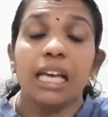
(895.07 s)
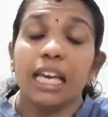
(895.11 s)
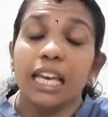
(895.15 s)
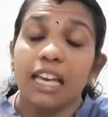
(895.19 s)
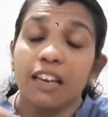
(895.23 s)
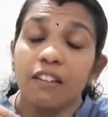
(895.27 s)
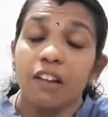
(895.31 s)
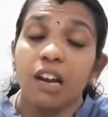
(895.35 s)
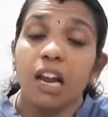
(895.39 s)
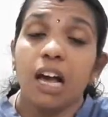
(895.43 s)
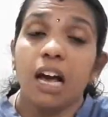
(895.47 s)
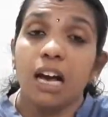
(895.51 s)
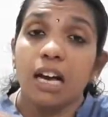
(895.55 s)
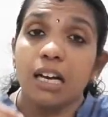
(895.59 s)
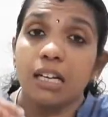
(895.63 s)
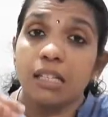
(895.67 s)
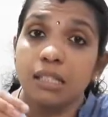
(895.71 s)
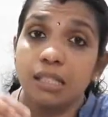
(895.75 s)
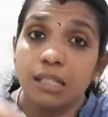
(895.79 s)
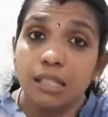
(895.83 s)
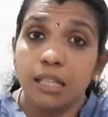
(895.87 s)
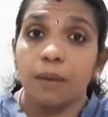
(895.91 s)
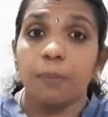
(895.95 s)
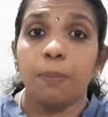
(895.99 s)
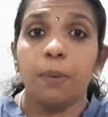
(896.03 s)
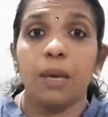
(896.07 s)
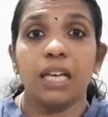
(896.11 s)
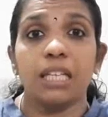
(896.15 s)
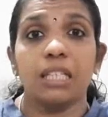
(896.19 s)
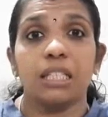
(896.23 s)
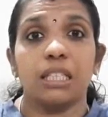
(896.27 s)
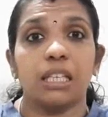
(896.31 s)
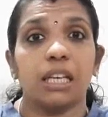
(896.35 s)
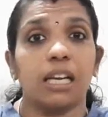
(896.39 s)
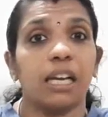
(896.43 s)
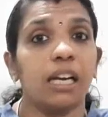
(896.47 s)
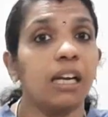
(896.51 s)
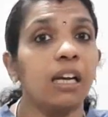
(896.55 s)
he will ask the
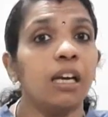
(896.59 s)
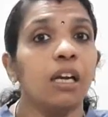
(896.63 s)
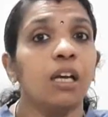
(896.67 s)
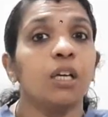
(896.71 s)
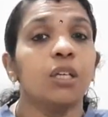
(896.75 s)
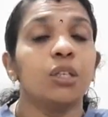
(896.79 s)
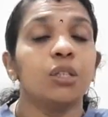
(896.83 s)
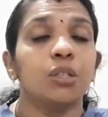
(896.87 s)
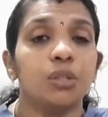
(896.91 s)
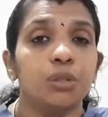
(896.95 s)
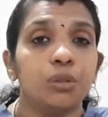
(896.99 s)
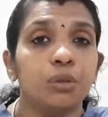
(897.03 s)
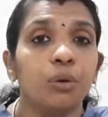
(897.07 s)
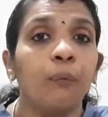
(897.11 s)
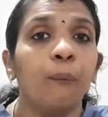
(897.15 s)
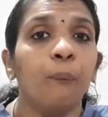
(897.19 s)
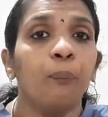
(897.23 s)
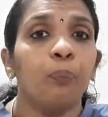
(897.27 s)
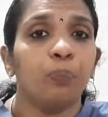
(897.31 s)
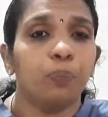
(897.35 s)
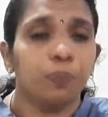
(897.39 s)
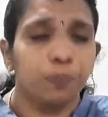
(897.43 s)
patient to